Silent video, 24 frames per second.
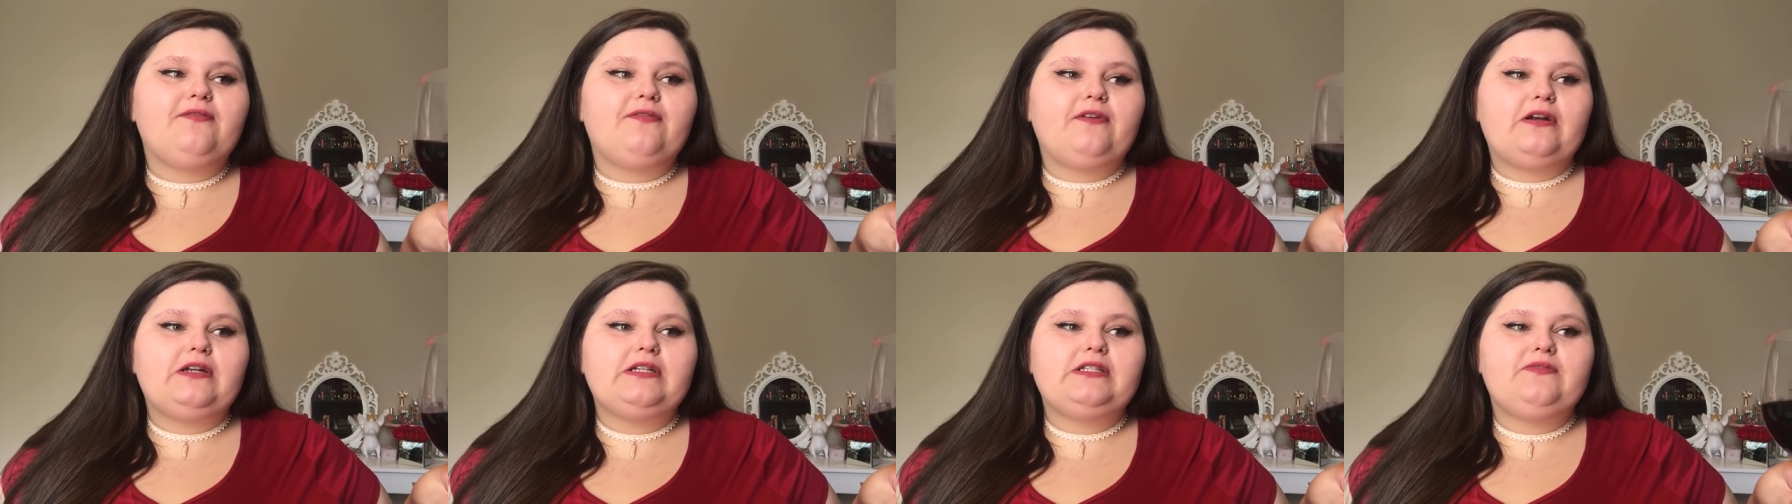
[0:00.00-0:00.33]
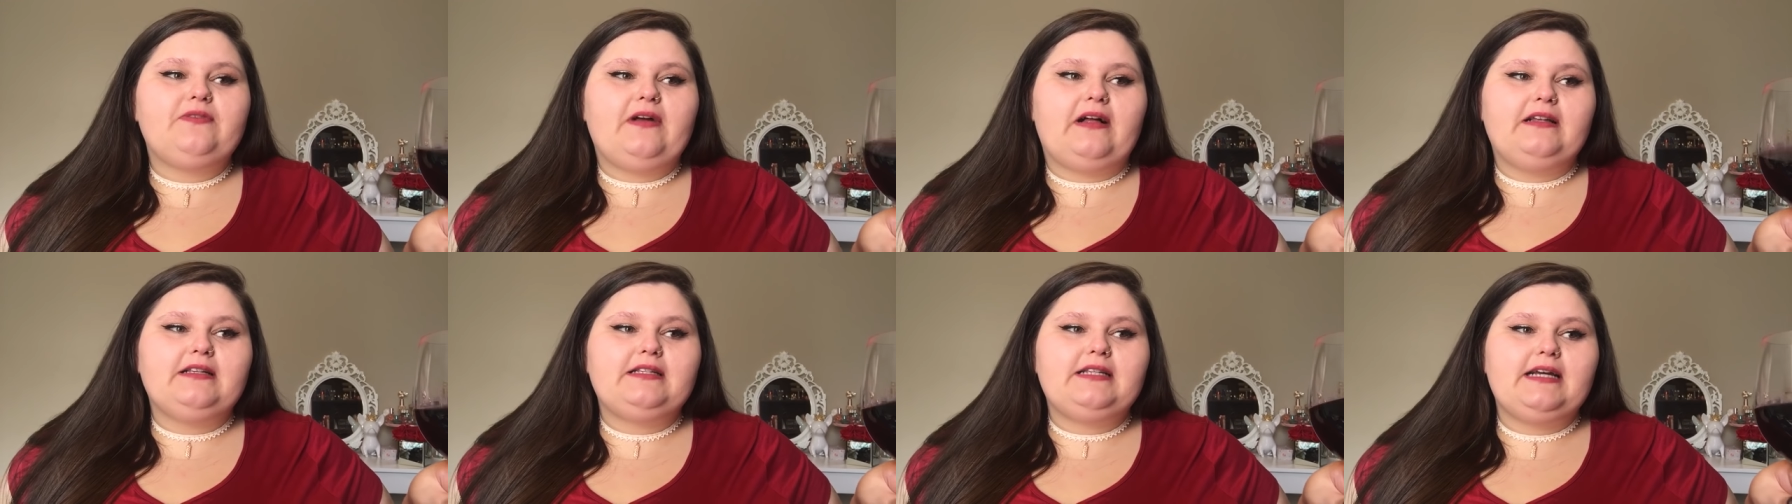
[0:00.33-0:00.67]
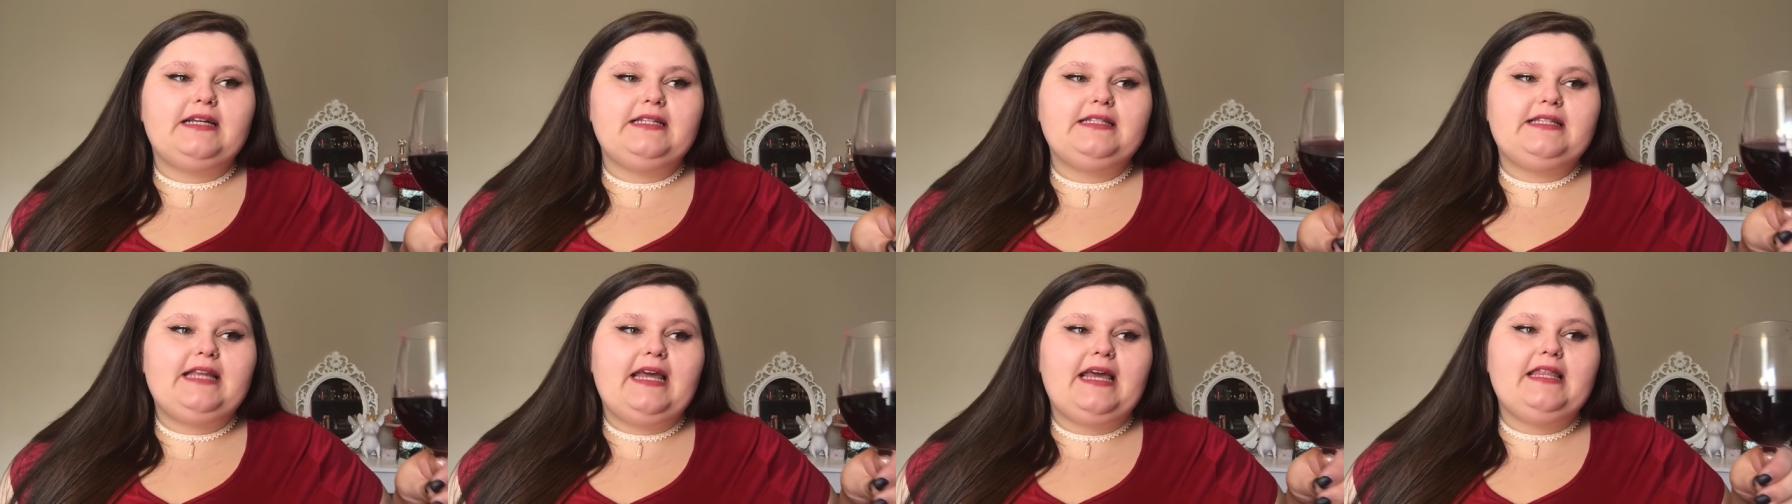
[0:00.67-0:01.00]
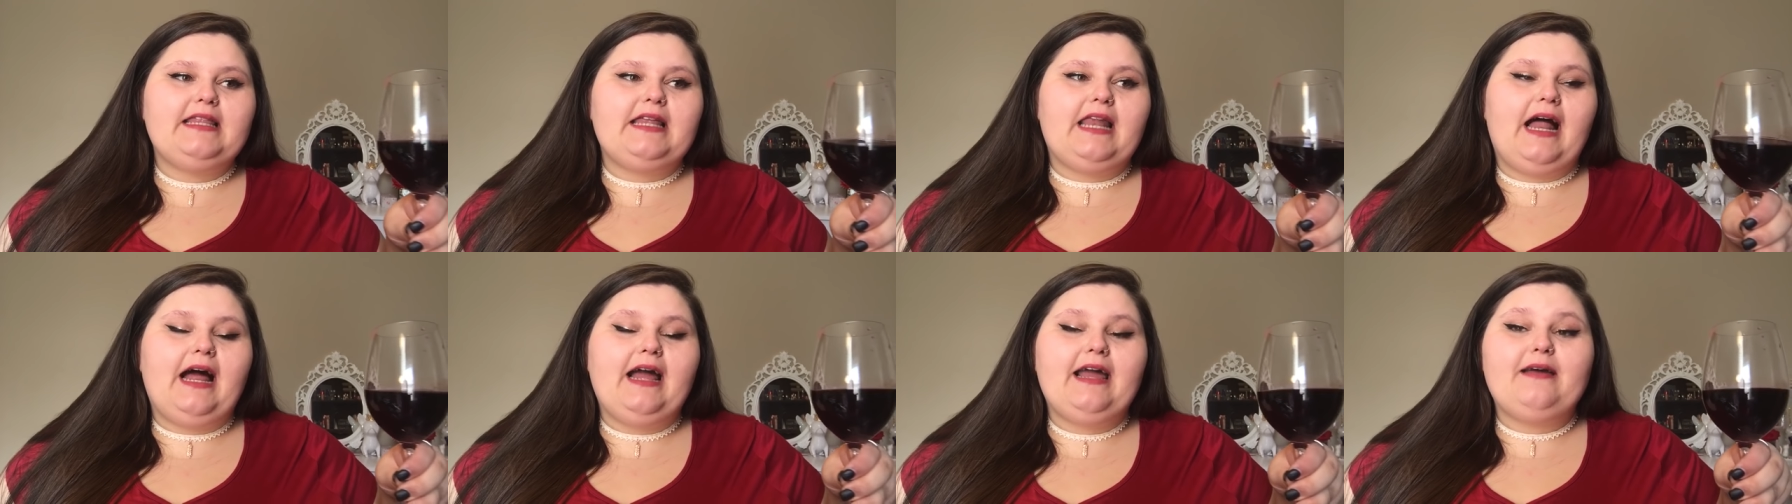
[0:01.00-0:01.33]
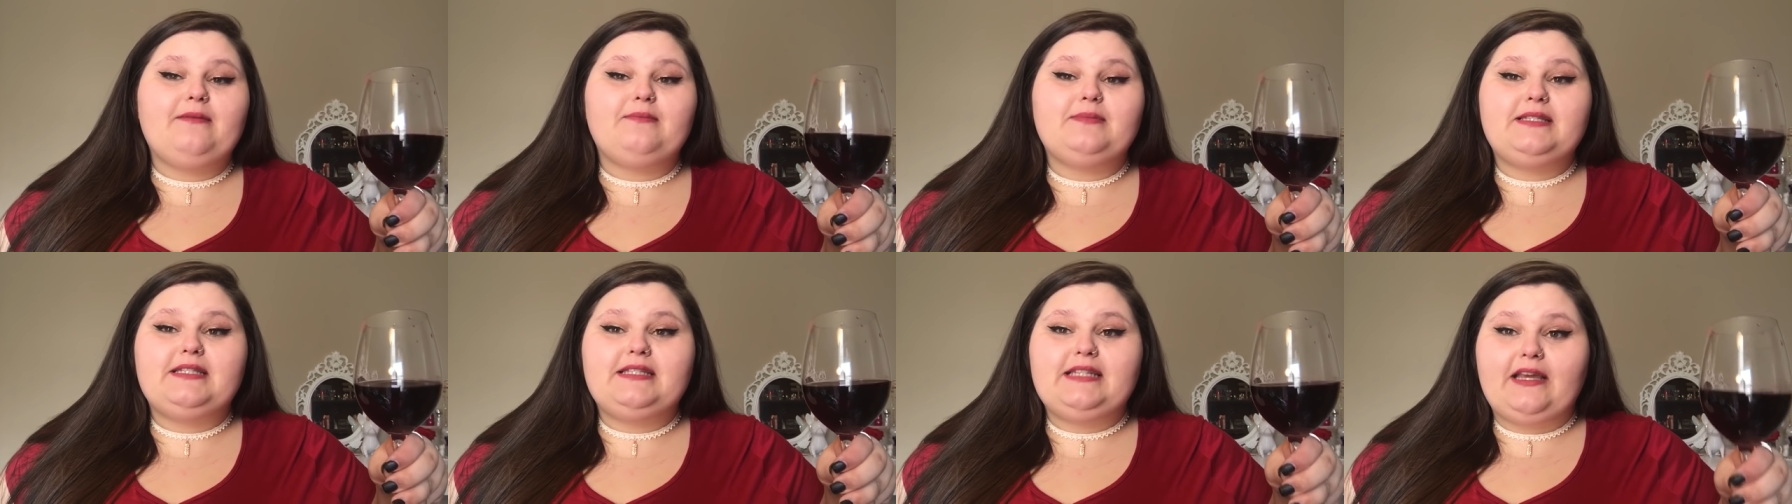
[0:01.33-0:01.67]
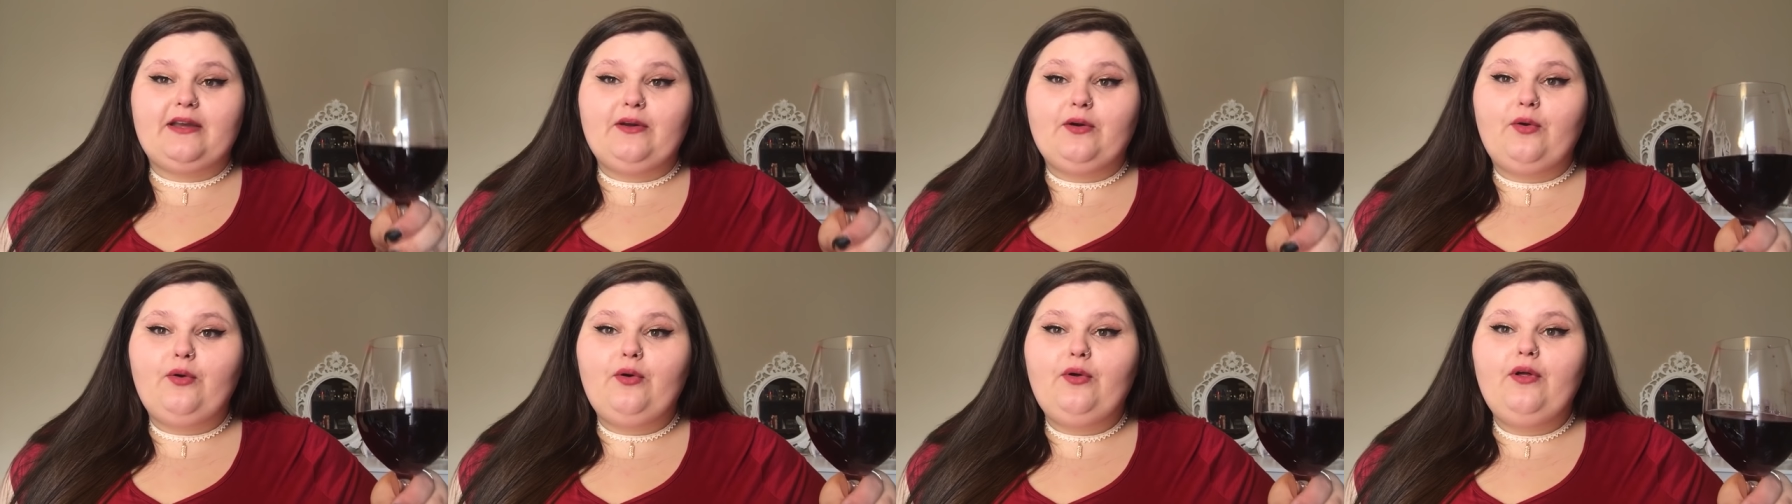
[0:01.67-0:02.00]
first Valentine's Day that I am
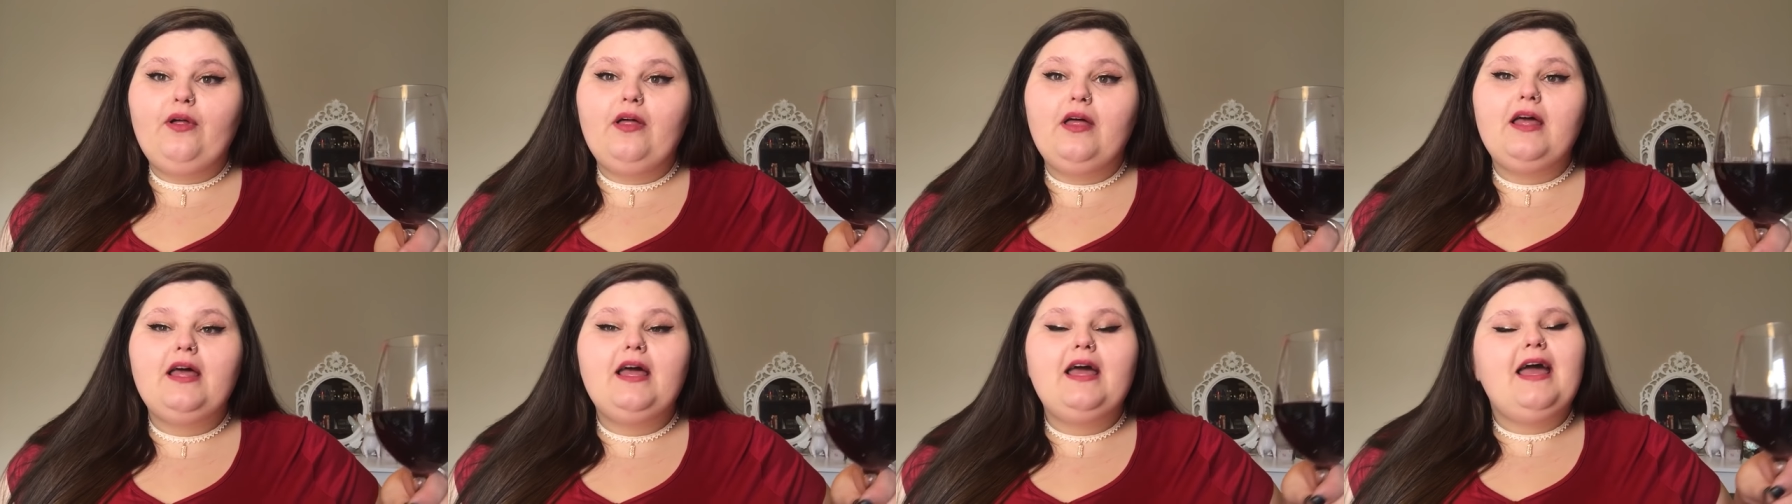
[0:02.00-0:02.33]
single